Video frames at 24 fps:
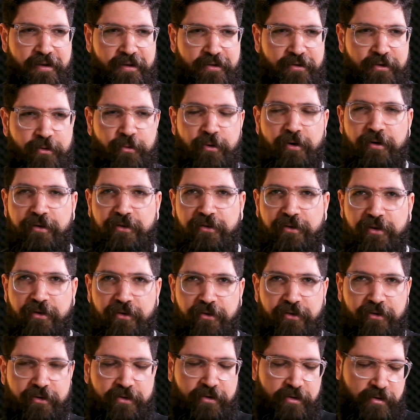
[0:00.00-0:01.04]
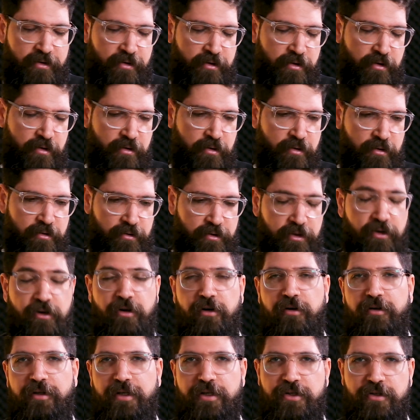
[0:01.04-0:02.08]
towards this the
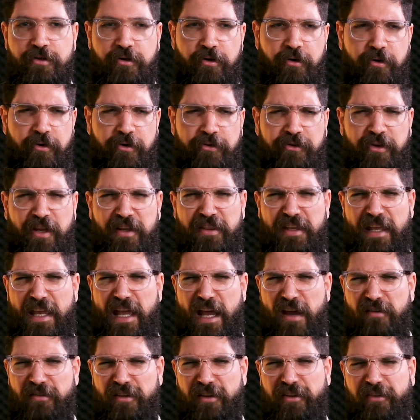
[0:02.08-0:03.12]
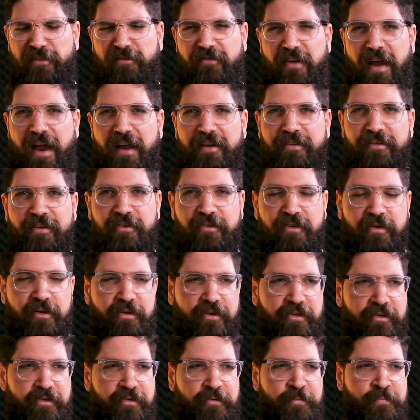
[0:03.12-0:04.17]
Kurdish cause, and they have these
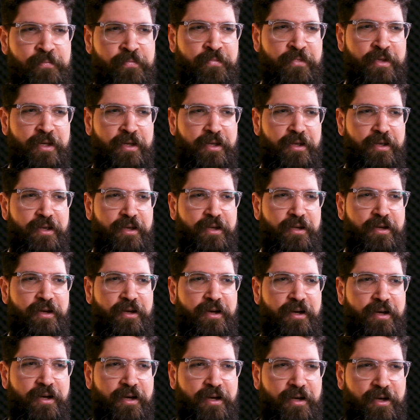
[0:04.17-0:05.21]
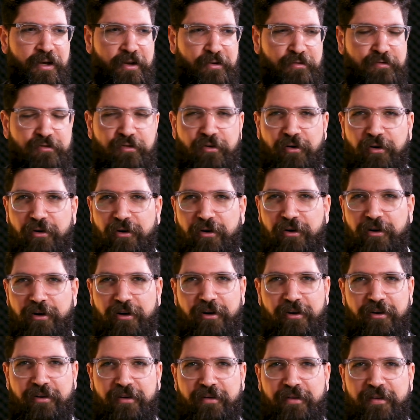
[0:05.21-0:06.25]
fantasies
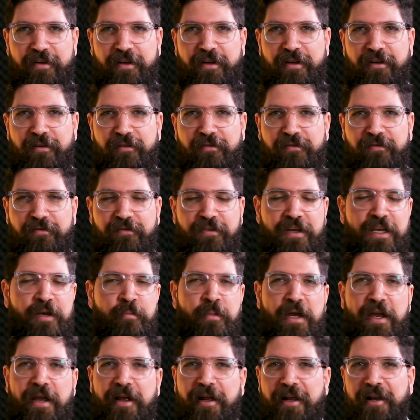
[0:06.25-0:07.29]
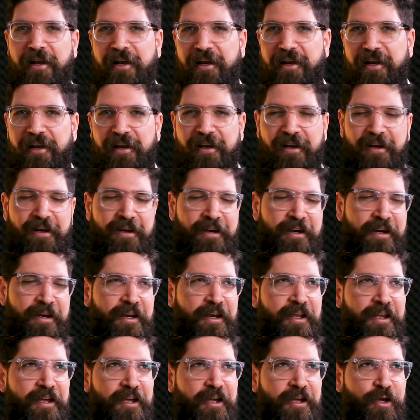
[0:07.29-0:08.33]
for
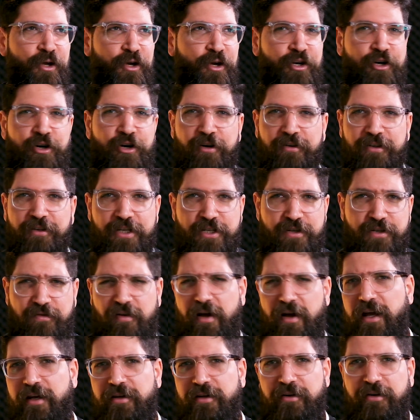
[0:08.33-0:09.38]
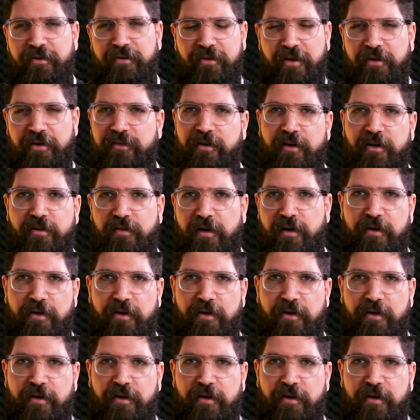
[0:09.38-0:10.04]
female Kurdish fighters, etc.,